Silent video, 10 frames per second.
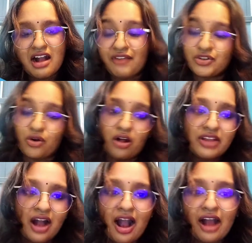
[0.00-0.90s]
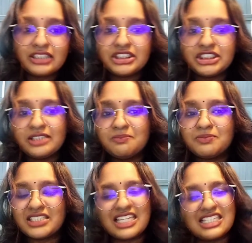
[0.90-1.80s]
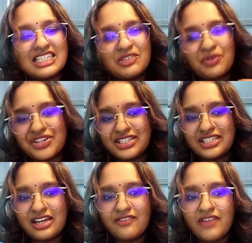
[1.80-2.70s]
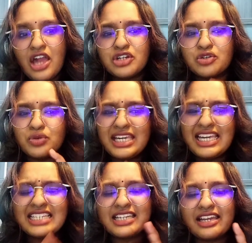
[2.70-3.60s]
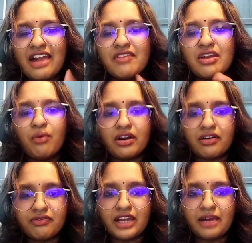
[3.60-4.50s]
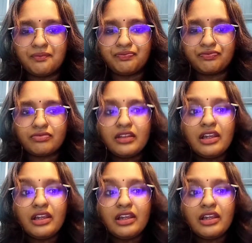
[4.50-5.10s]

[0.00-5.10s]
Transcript: After all the hardship, justice was served to each and every one of them.